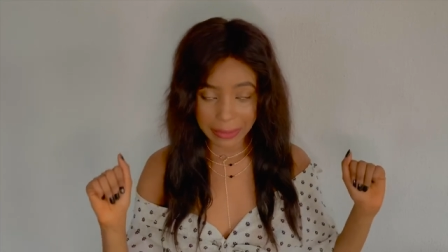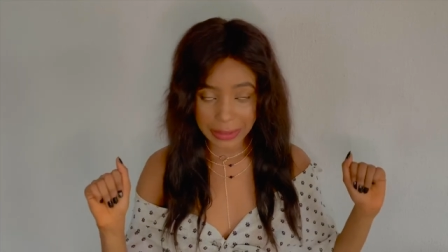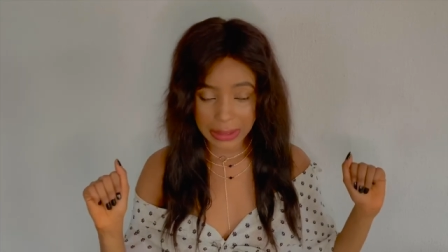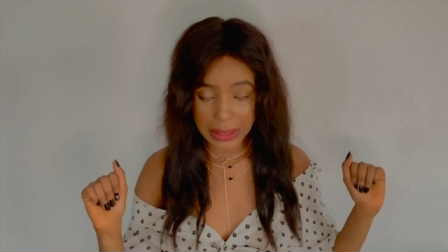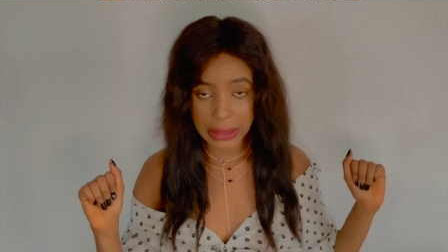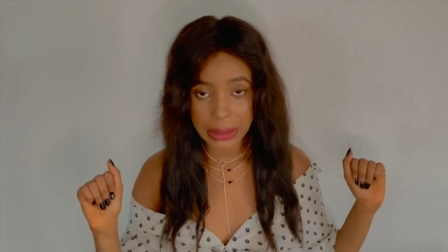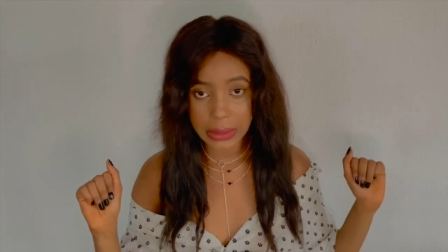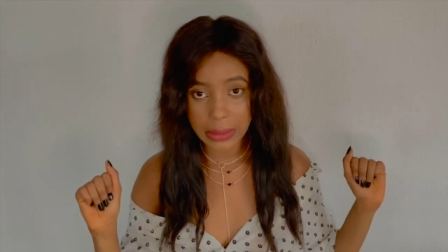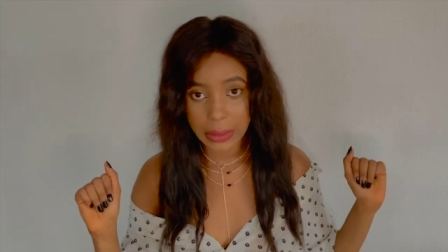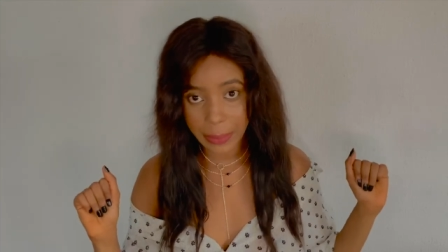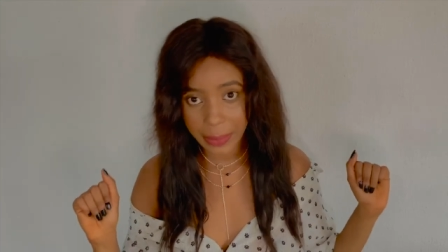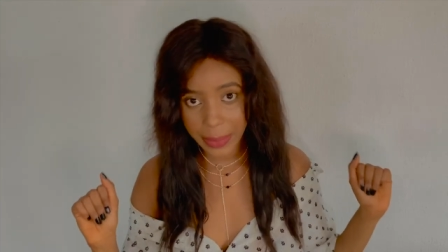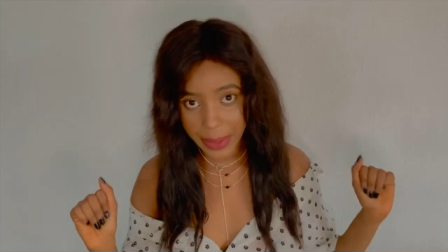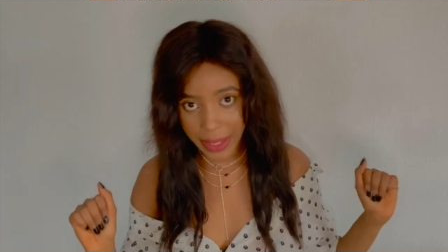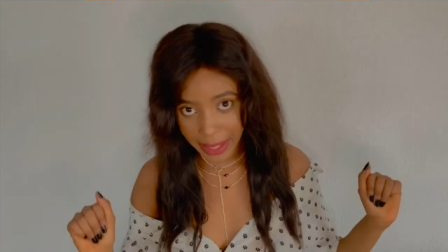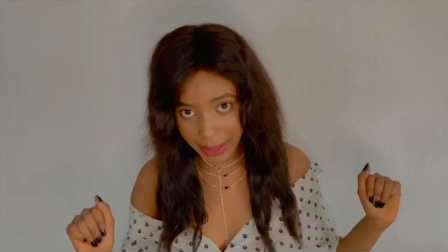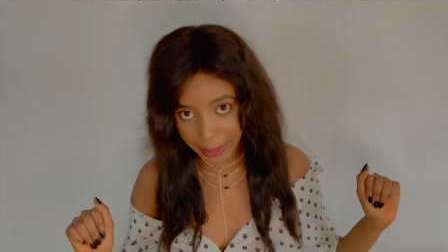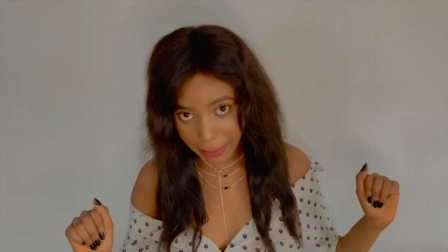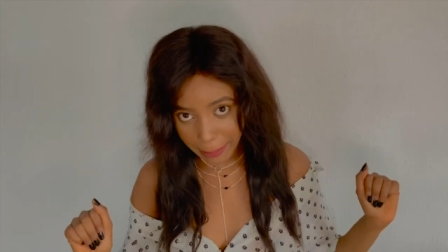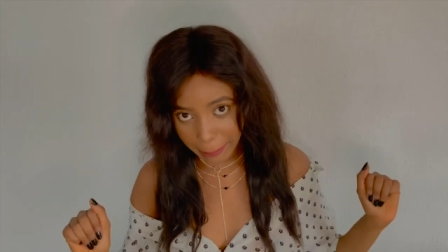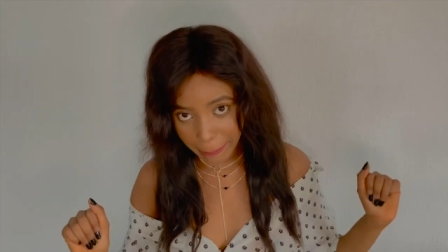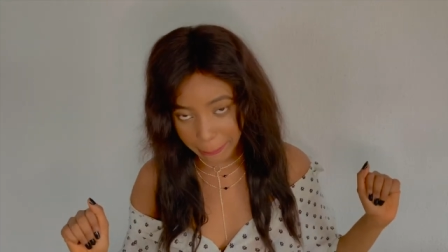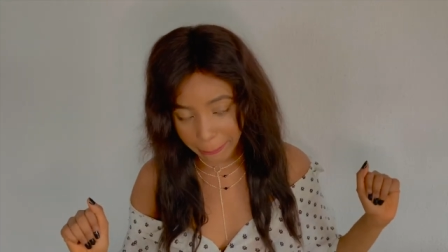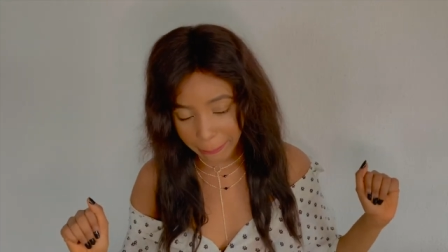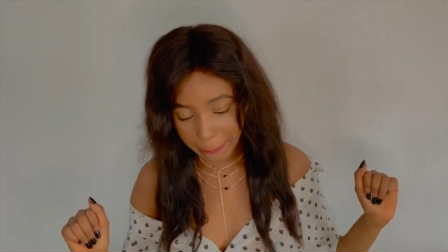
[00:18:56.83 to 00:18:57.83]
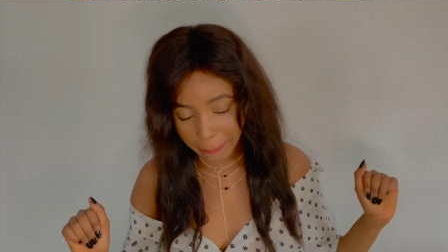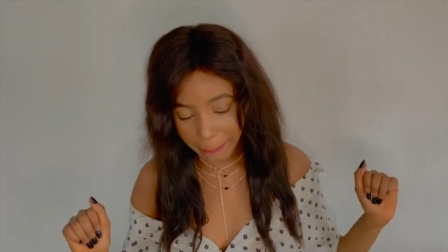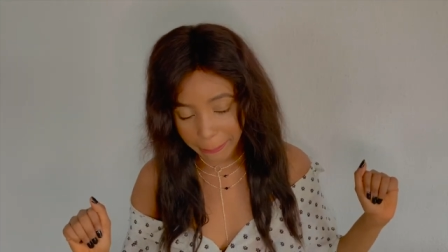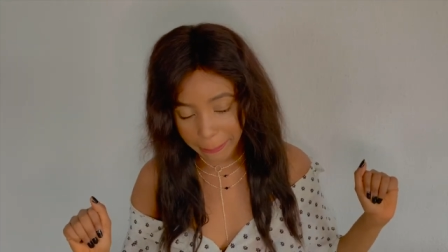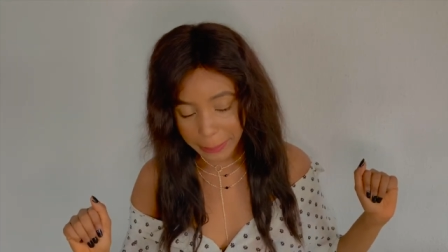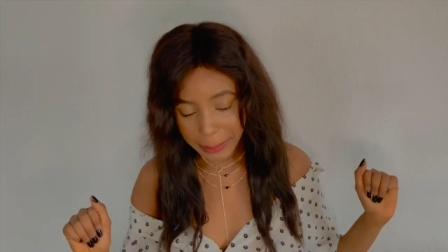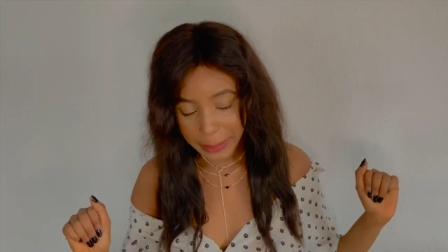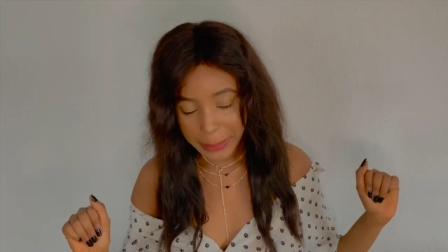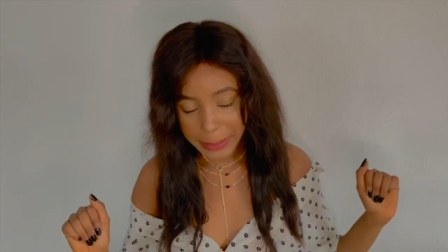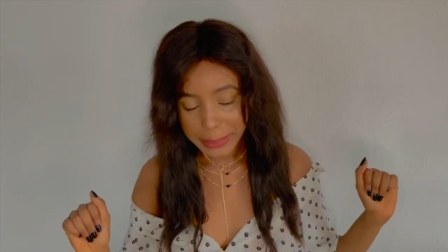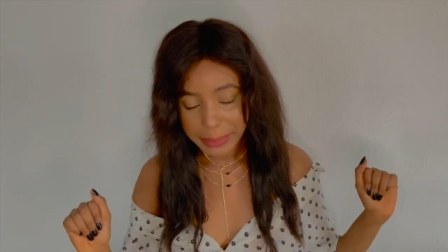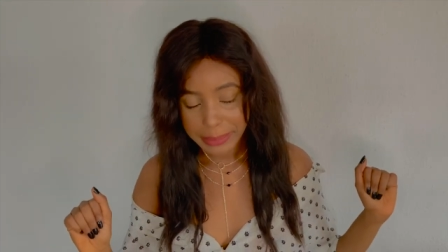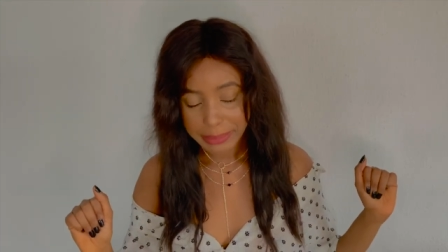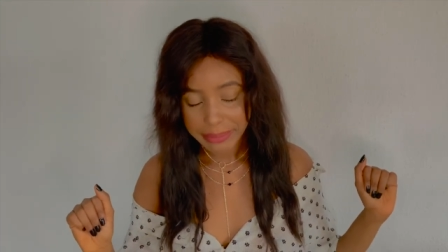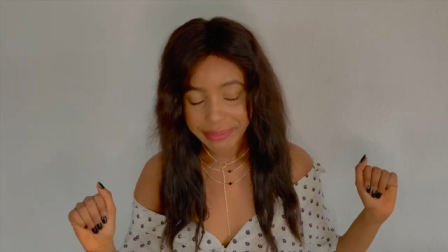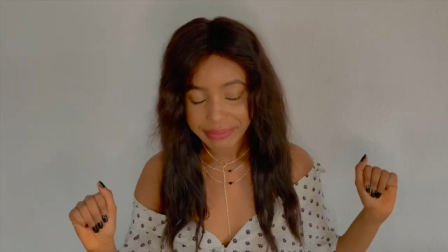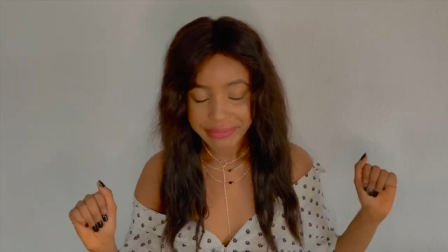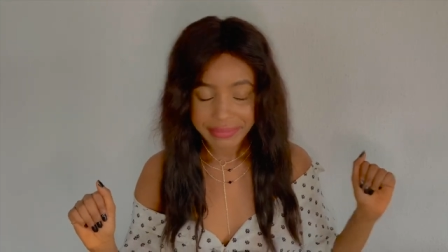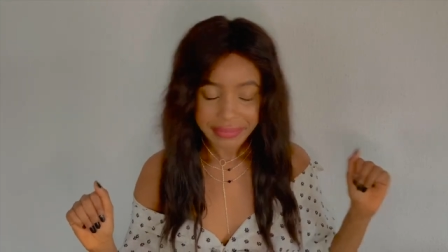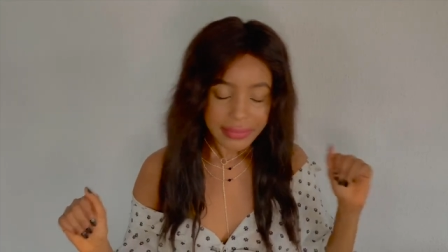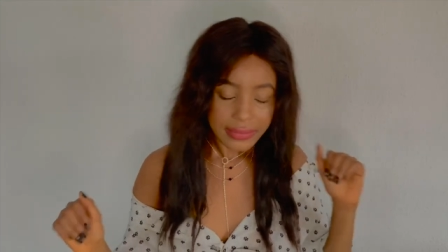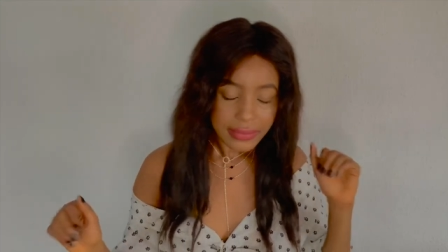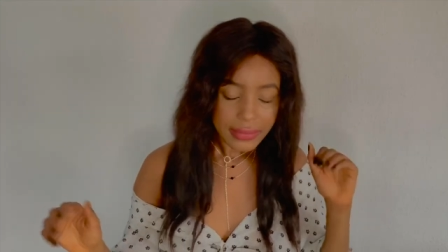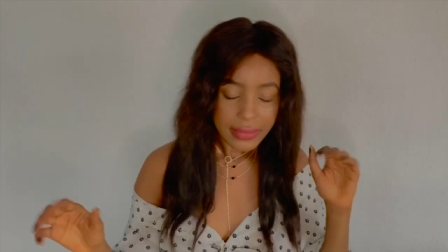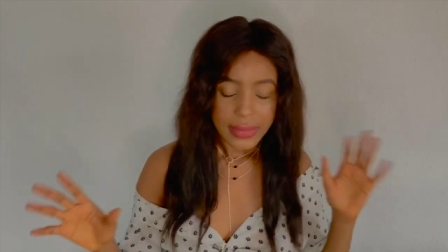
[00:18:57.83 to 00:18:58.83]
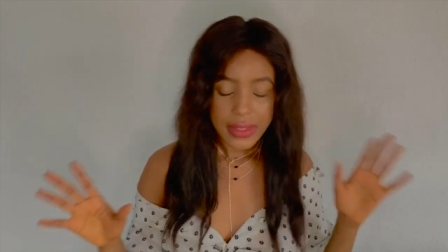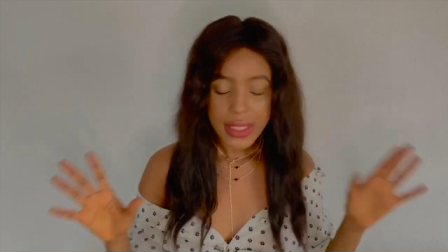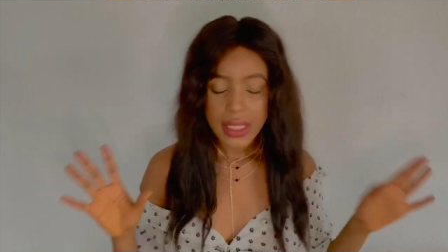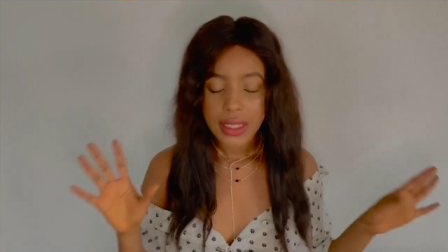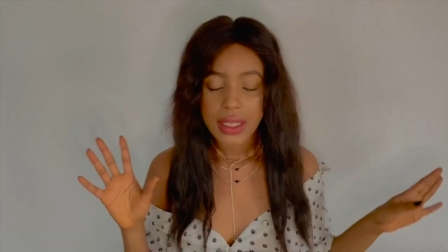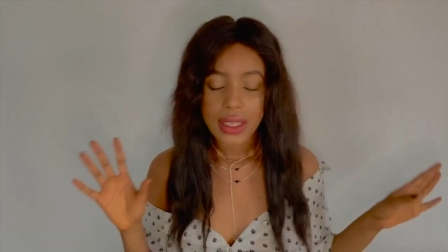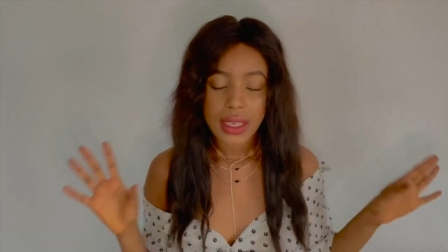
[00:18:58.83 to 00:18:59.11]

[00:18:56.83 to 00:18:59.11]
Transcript: stop here